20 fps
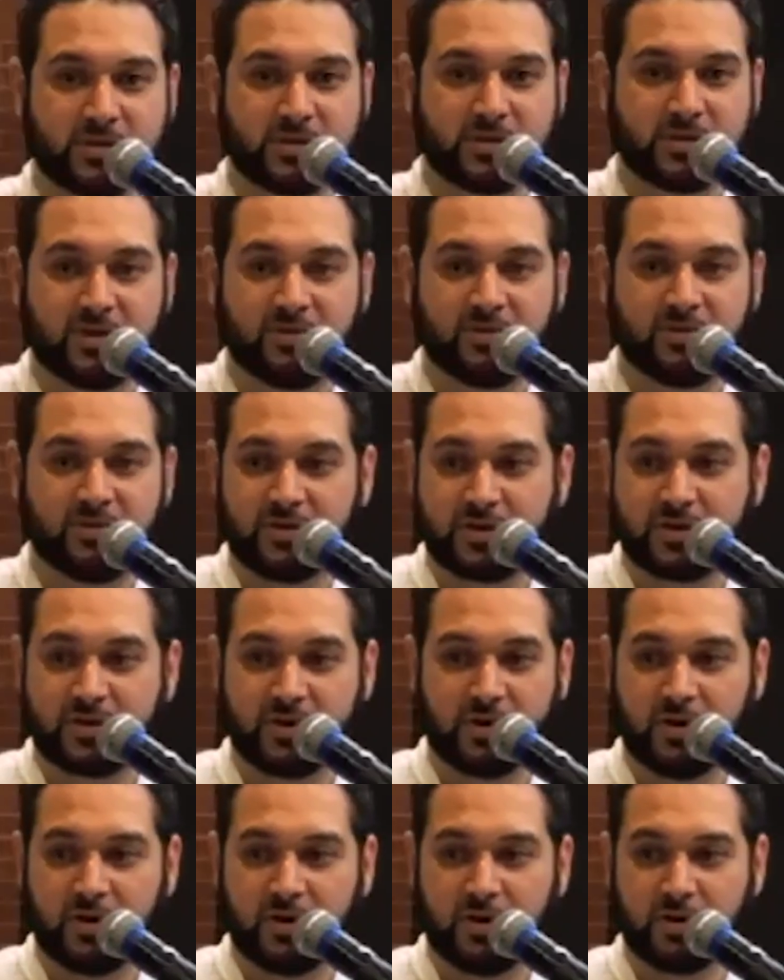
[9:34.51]
He was
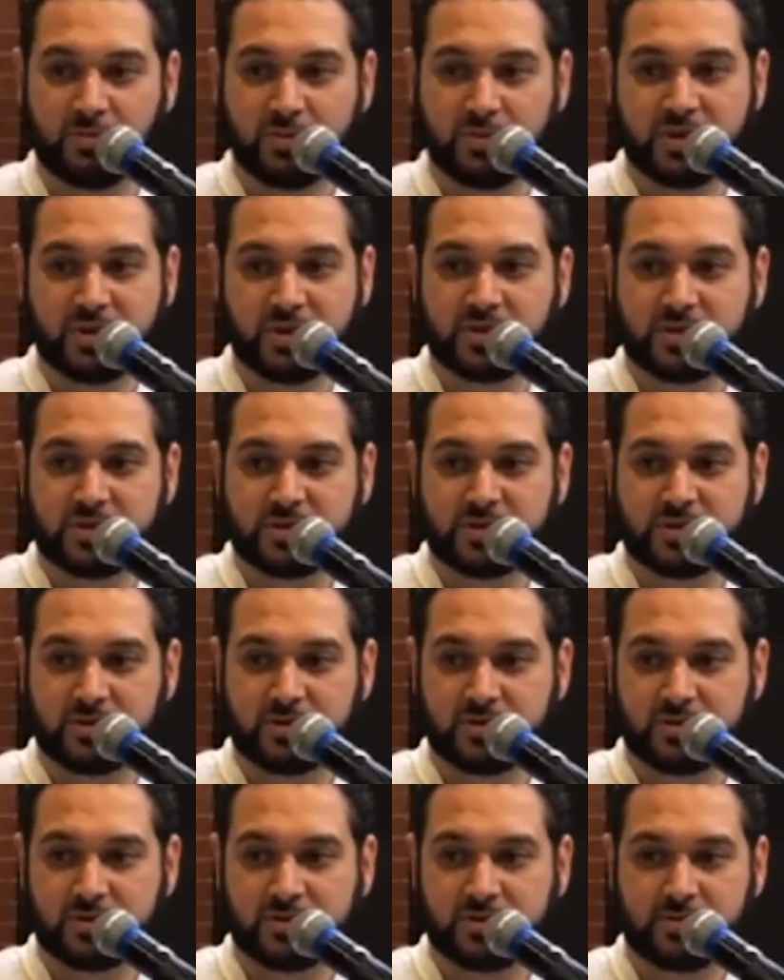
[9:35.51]
never
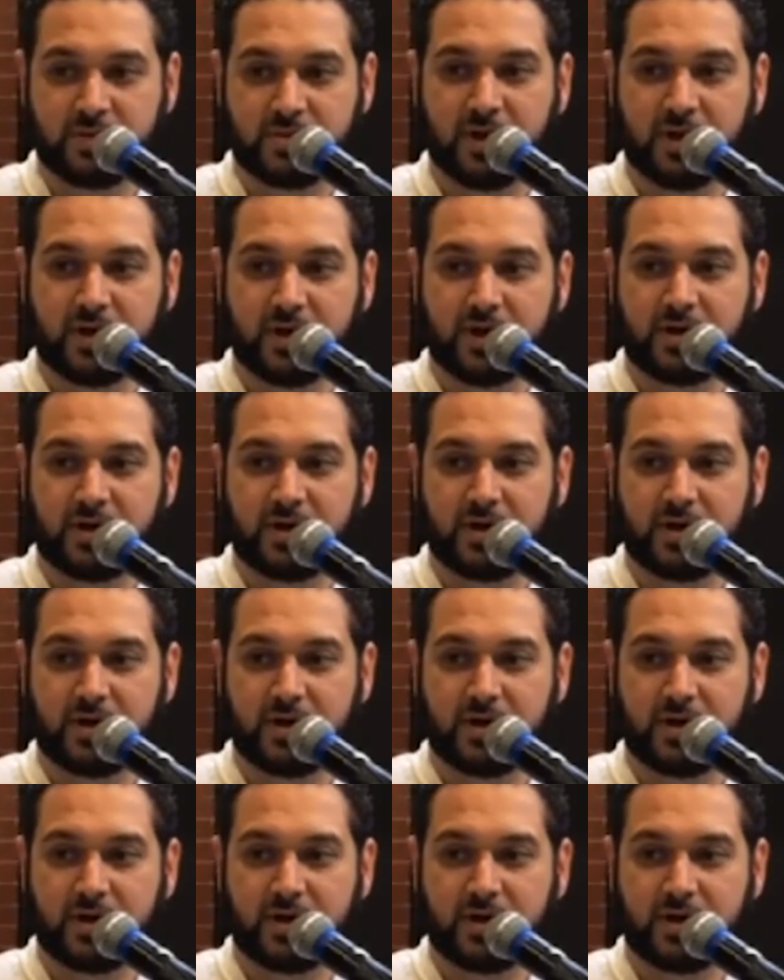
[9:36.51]
obese, right?